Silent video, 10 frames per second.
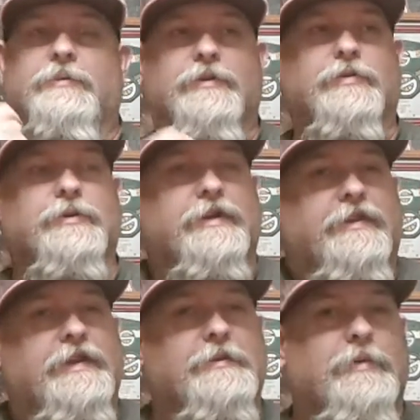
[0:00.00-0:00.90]
which, when you
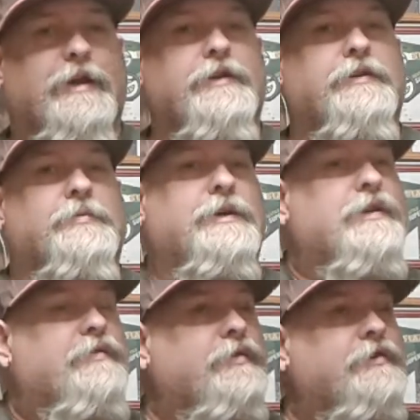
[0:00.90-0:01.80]
think about it, is when he
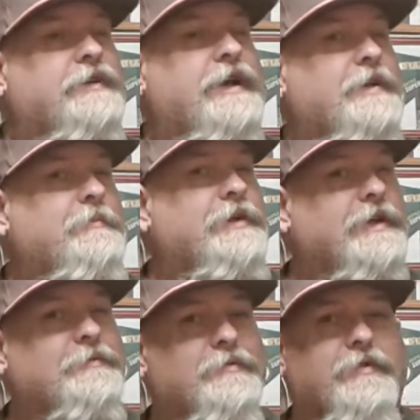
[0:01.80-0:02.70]
first kind of
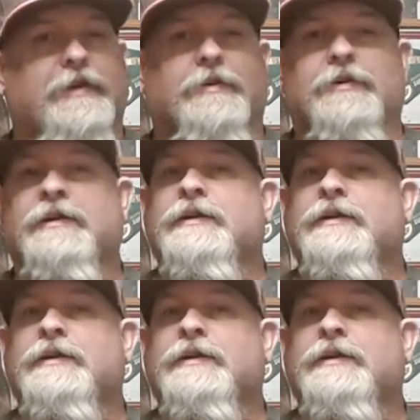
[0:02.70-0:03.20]
becomes Vader